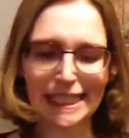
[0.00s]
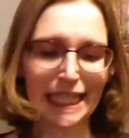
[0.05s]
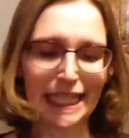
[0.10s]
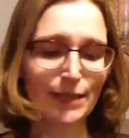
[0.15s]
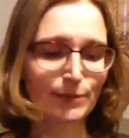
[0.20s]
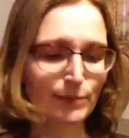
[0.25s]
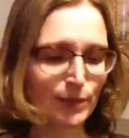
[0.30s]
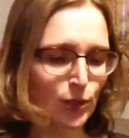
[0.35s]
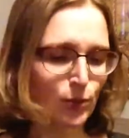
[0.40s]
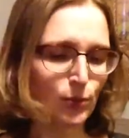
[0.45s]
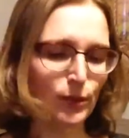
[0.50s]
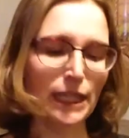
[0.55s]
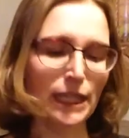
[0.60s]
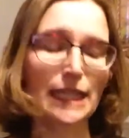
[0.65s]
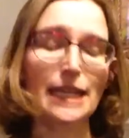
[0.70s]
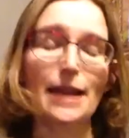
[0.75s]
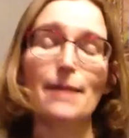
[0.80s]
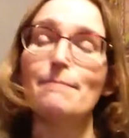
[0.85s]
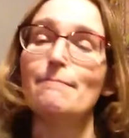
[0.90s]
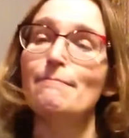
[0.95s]
in
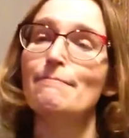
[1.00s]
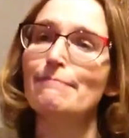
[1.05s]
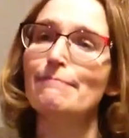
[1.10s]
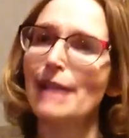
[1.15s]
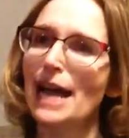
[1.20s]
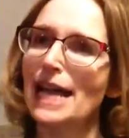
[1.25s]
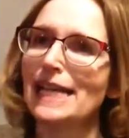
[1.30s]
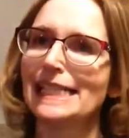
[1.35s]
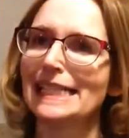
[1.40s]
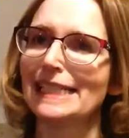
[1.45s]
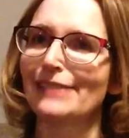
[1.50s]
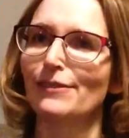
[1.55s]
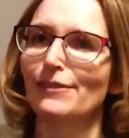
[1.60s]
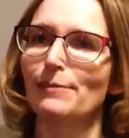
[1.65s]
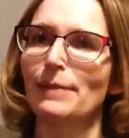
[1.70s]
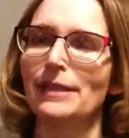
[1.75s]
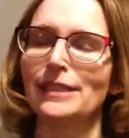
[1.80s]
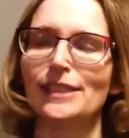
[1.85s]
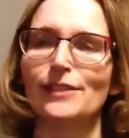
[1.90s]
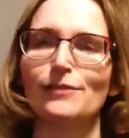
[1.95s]
between massive
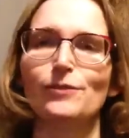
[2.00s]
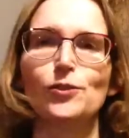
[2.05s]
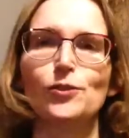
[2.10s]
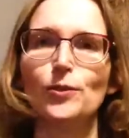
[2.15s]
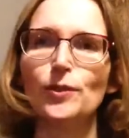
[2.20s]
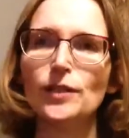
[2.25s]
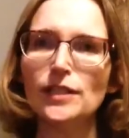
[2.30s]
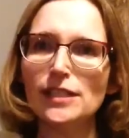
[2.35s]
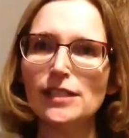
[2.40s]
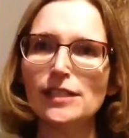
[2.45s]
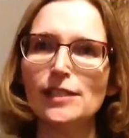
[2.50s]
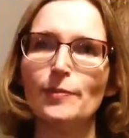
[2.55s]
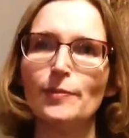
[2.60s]
amounts of chores,